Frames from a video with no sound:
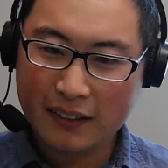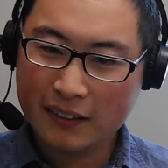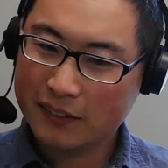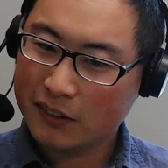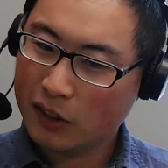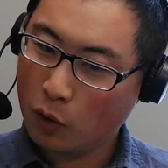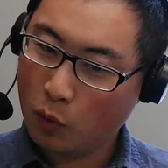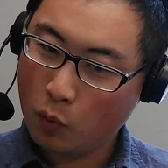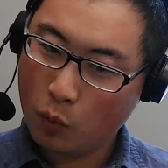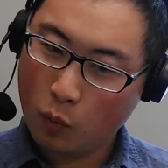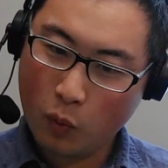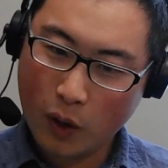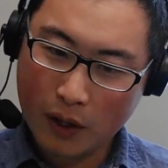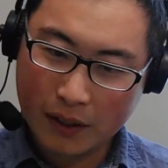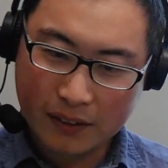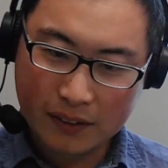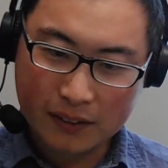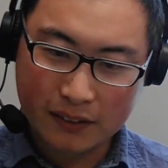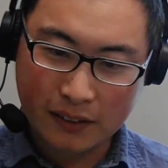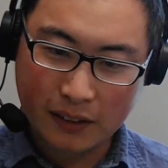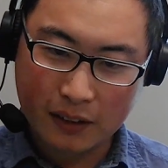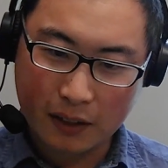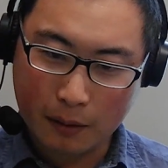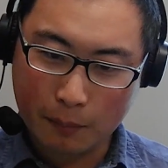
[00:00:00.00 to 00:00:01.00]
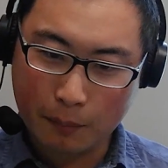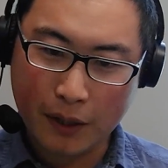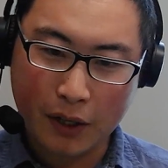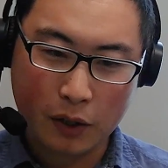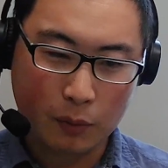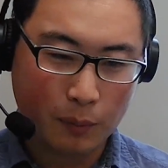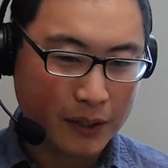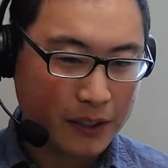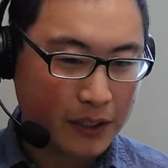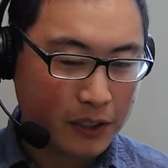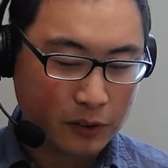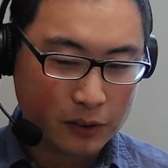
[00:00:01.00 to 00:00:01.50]
So why is uh,
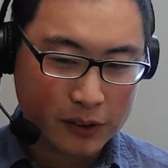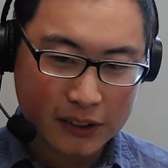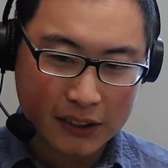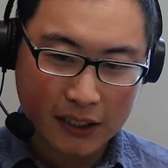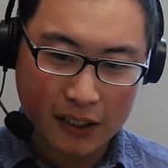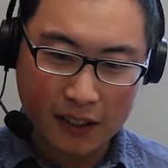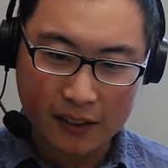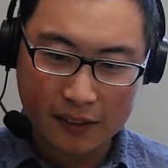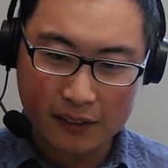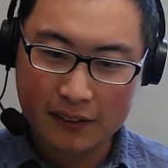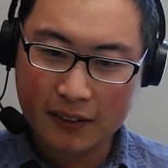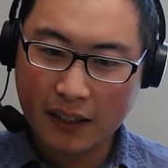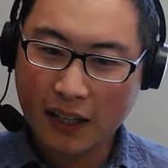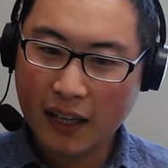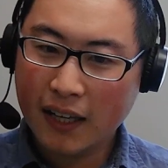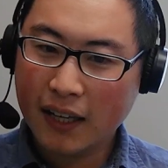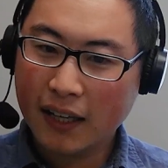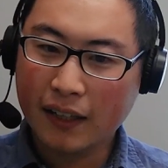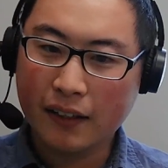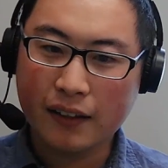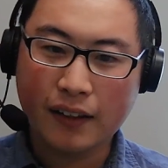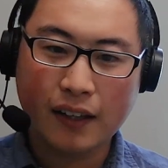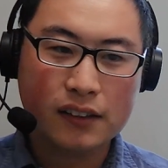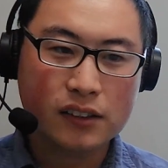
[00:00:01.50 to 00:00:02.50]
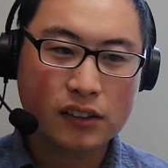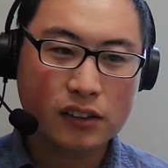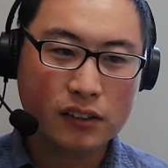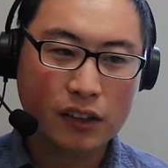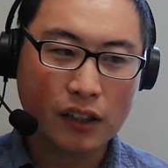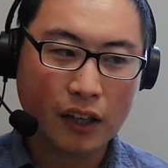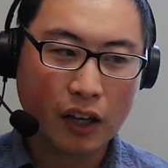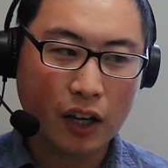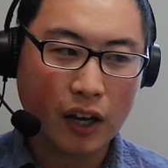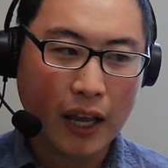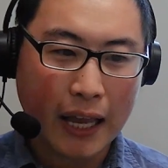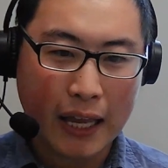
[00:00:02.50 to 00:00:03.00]
biomedical science? It
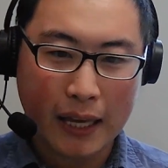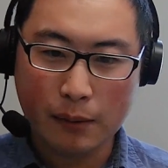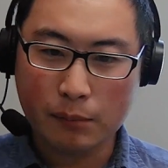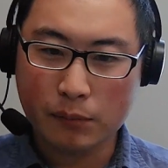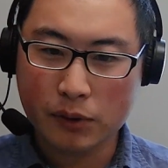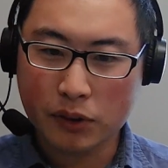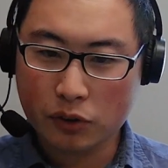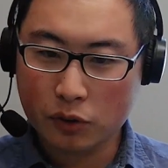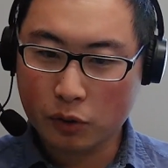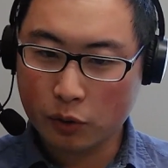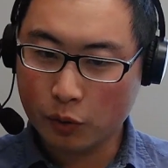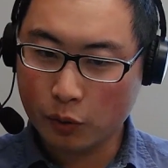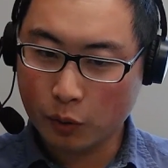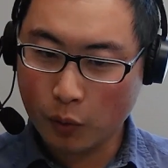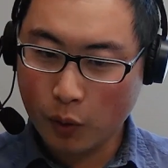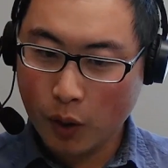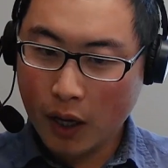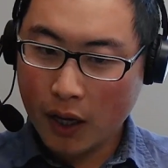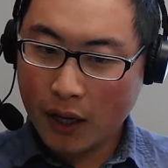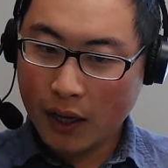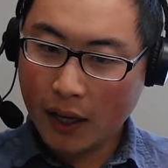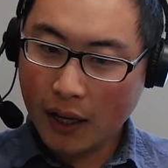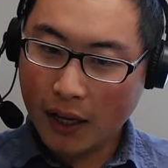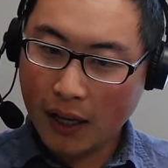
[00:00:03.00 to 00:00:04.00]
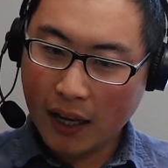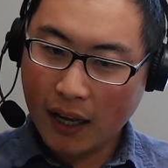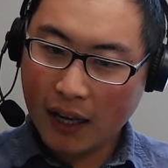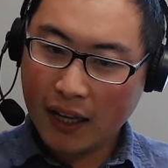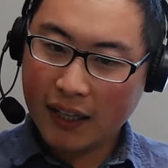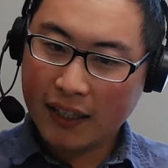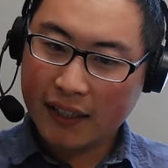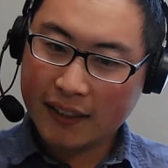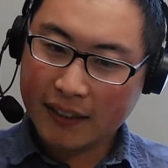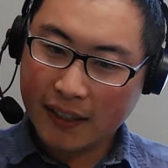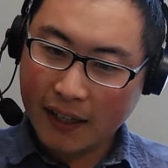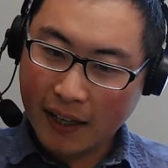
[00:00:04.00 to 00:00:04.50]
actually aims to
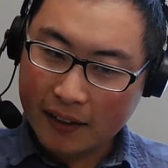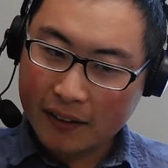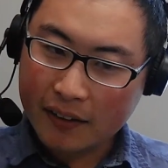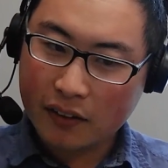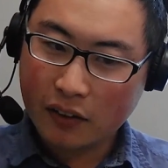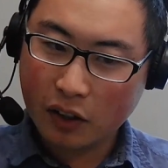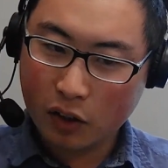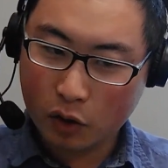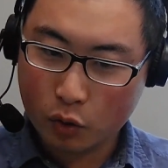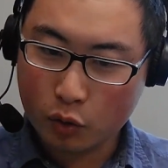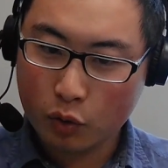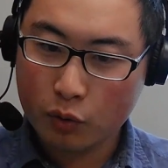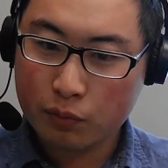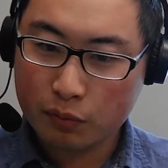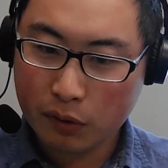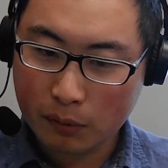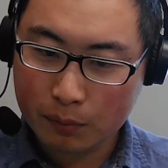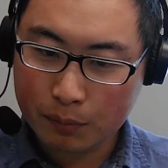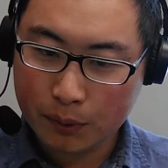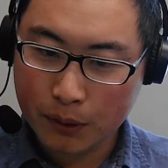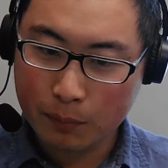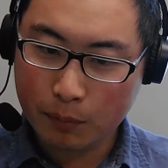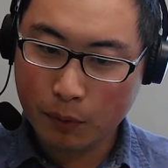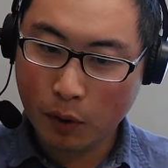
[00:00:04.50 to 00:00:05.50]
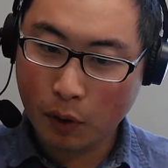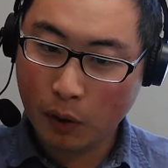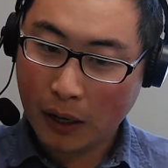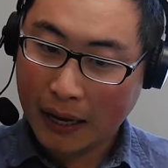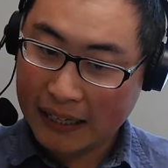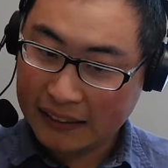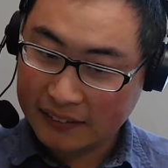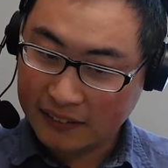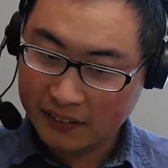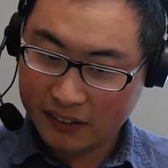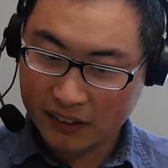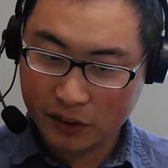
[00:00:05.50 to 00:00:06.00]
get a group of people
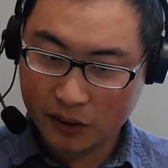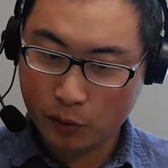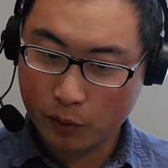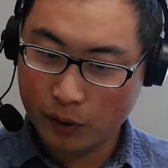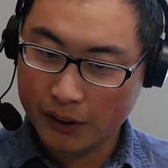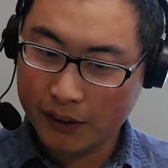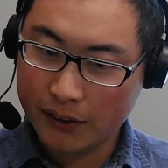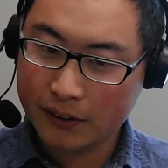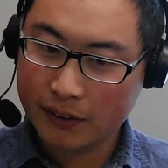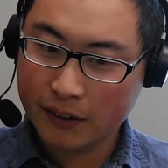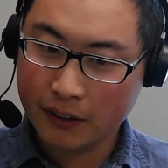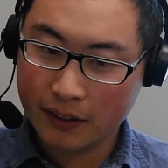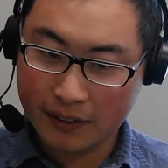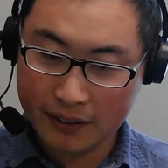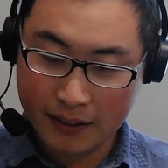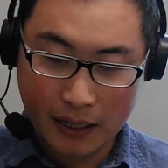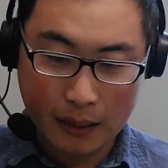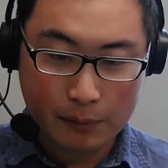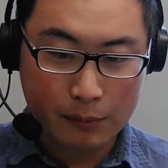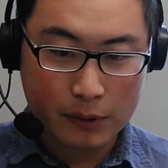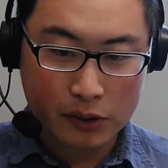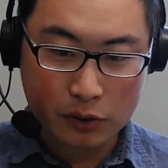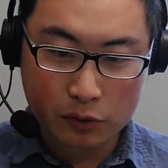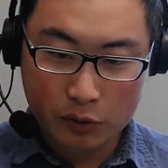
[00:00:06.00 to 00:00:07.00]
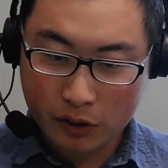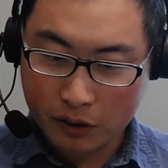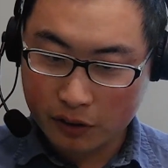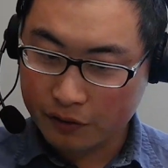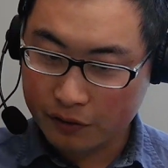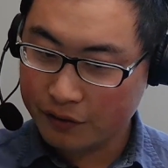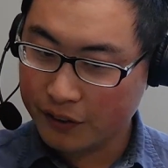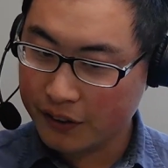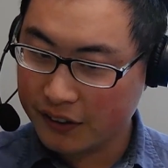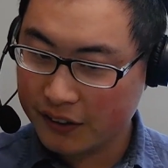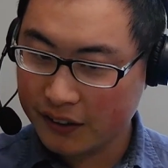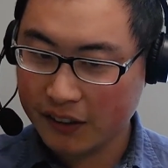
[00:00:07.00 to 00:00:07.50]
has degrees in chemistry,
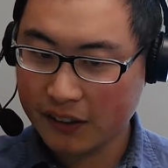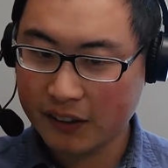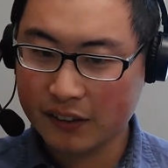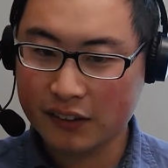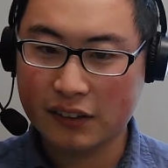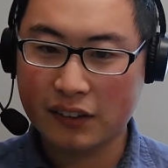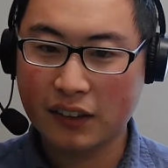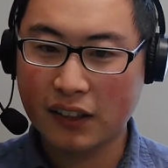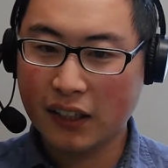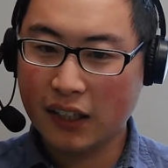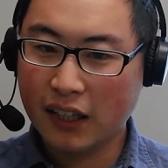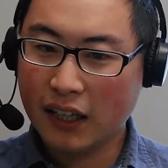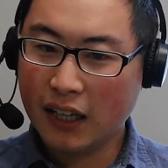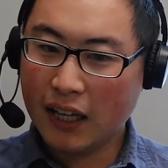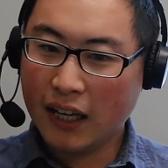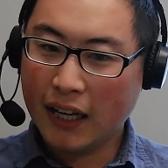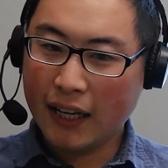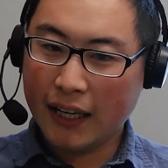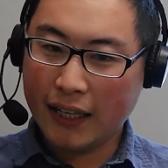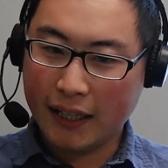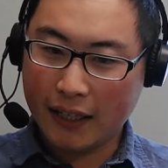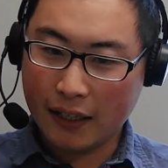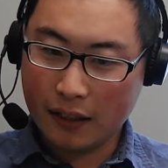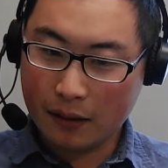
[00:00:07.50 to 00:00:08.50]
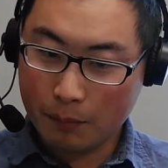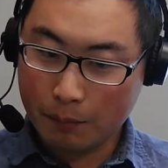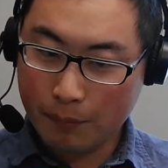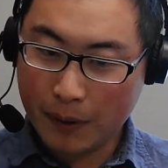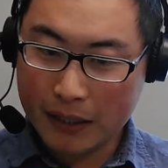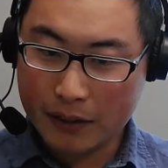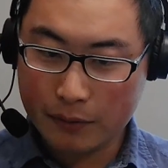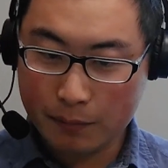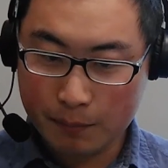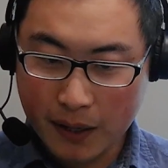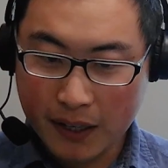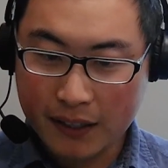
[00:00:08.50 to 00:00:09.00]
physics, and
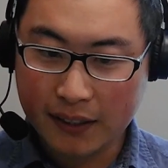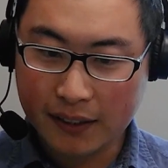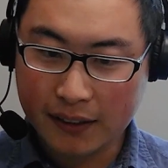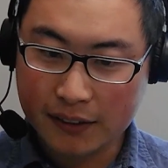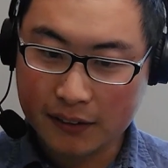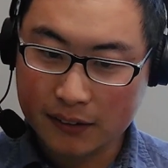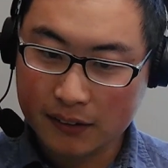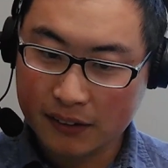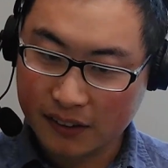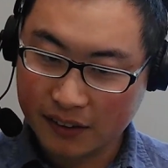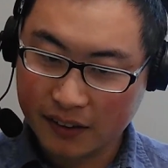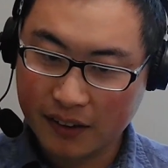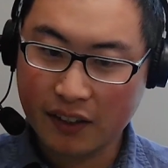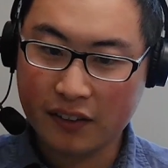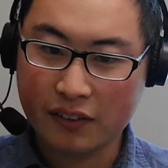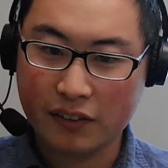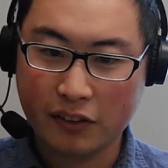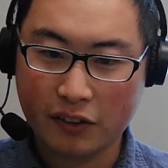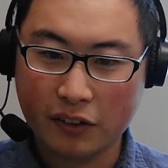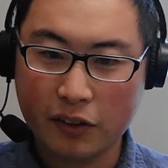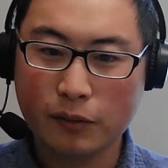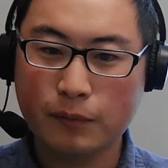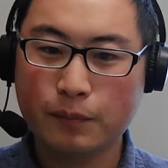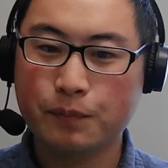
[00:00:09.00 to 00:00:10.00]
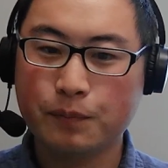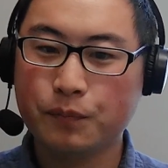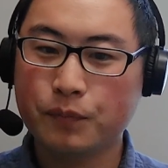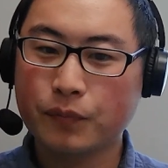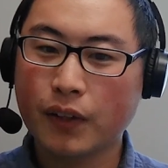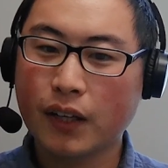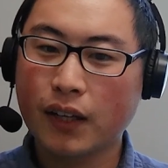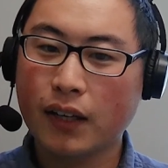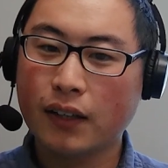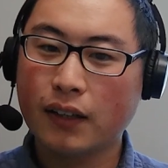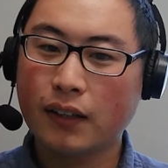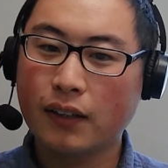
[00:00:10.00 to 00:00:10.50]
mathematics together,
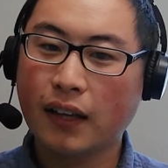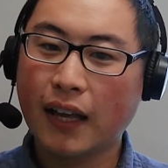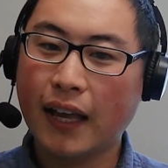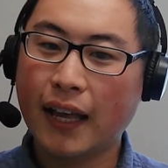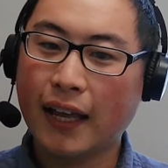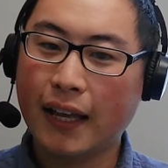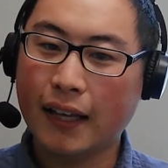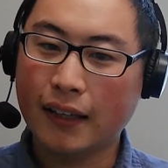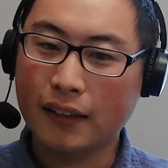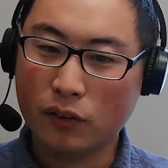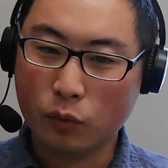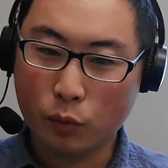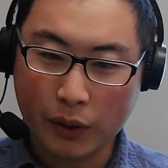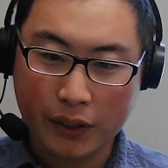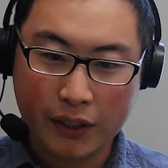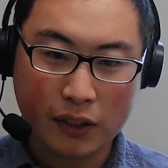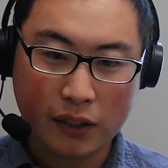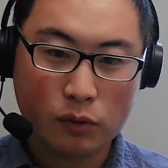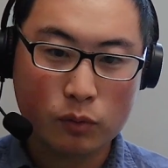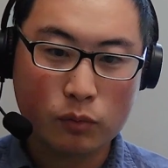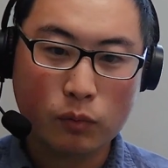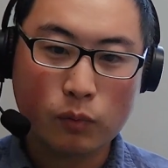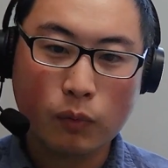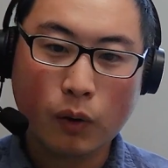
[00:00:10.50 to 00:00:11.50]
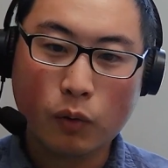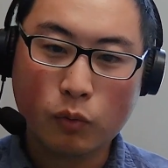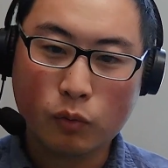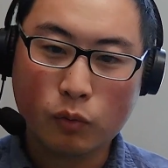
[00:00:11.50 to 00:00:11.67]
and we can